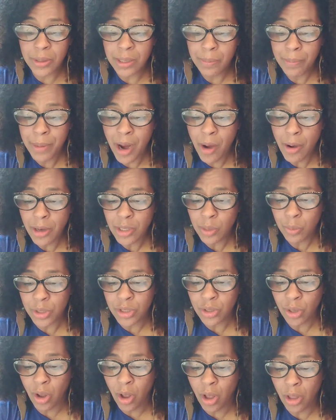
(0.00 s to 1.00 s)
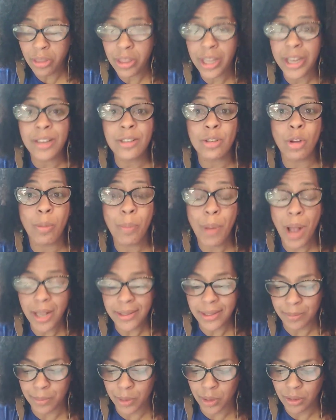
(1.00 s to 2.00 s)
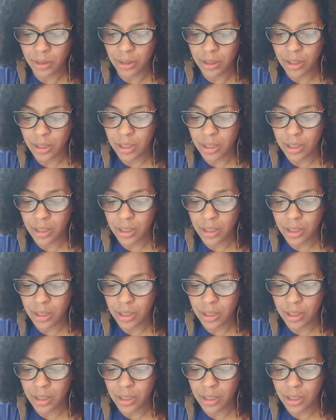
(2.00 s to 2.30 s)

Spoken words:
is a power to which all things are possible.